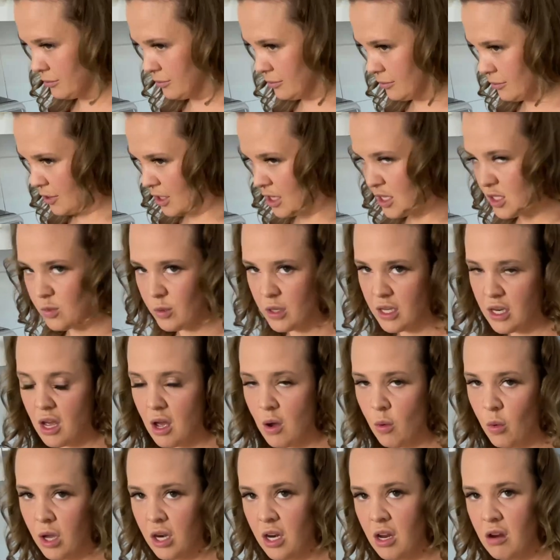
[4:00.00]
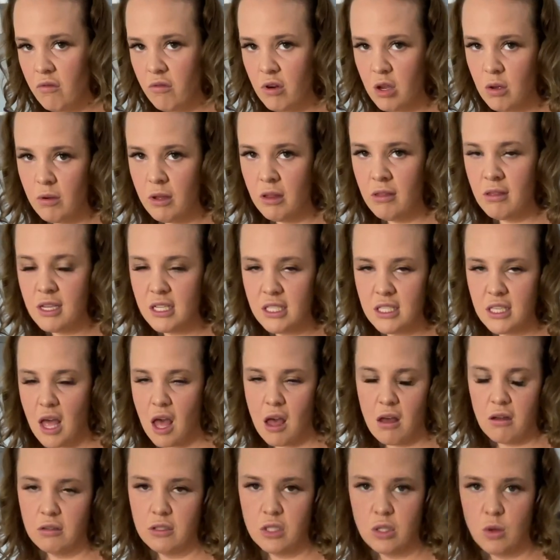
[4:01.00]
Because we don't want to ruin the
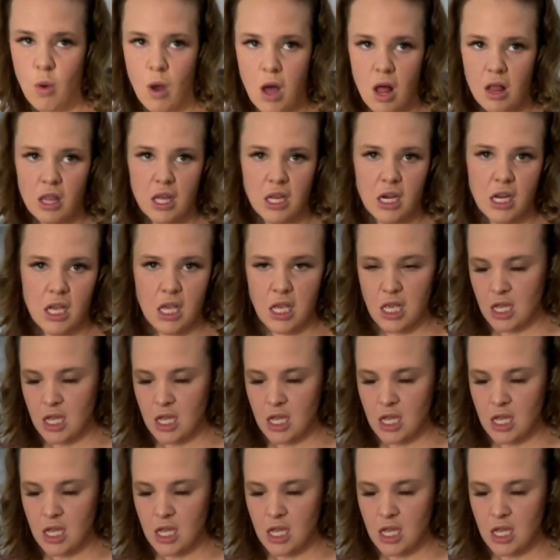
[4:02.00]
sound quality.